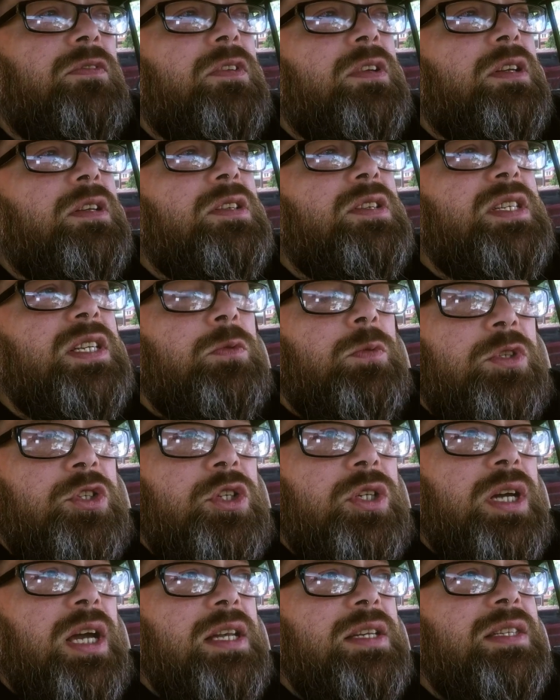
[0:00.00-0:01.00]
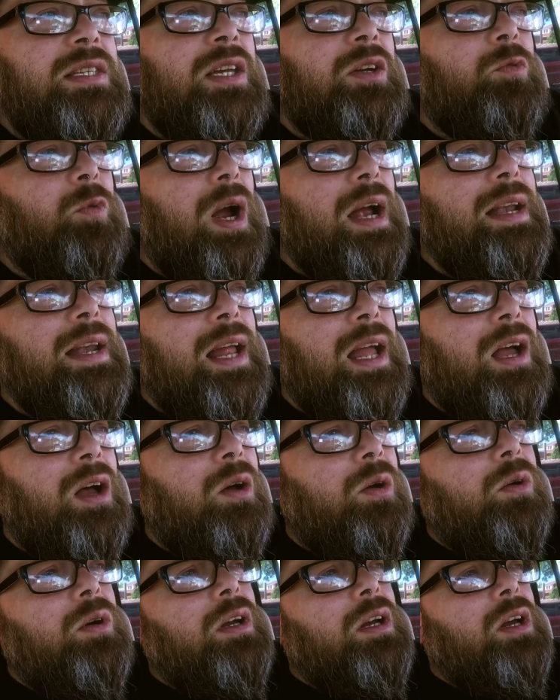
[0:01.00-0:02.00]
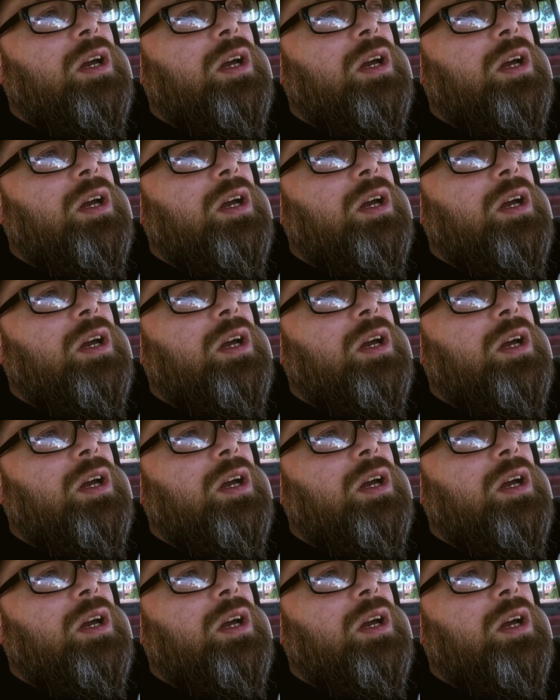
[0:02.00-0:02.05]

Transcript: and see what you guys think. Right now,